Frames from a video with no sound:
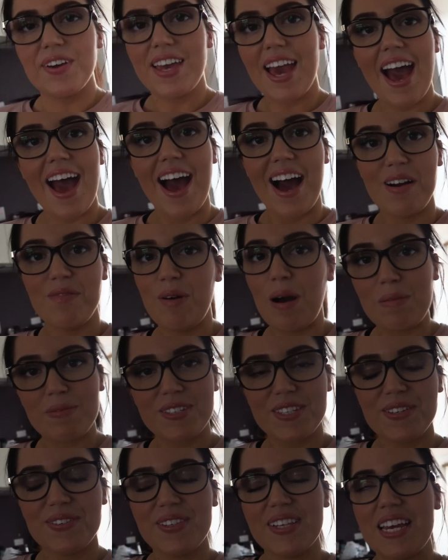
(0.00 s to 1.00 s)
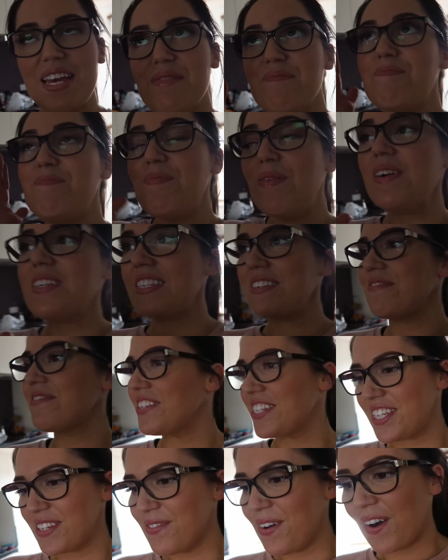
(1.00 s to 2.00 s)
But yeah, I'm absolutely buzzing
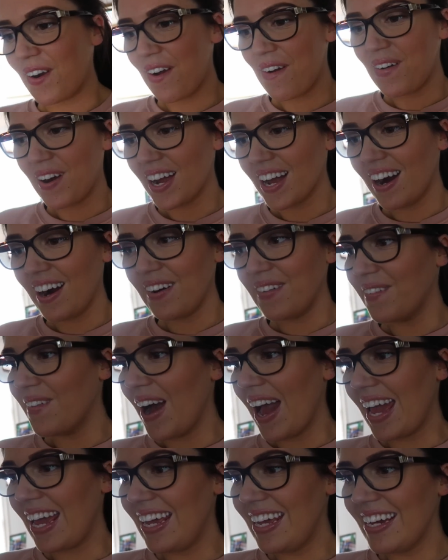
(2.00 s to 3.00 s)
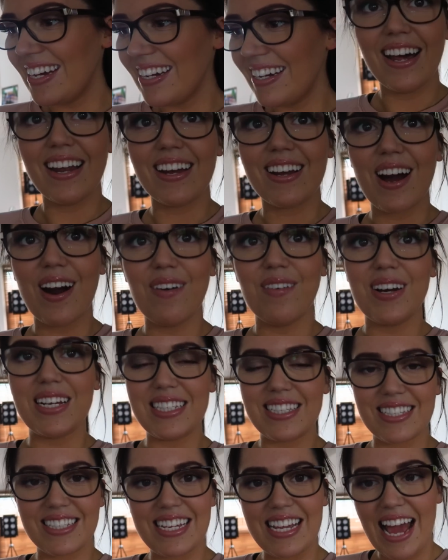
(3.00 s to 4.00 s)
for tomorrow. I can't wait, and I can't
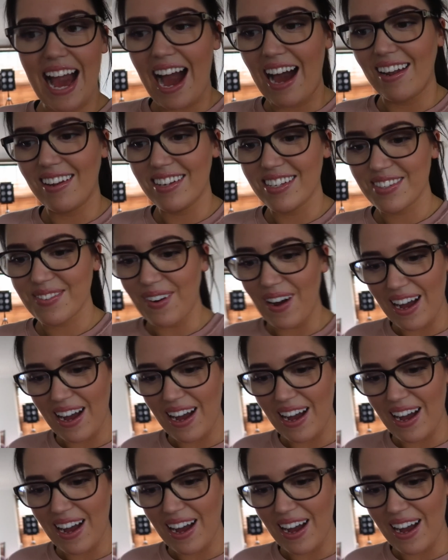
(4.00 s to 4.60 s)
wait to see Han as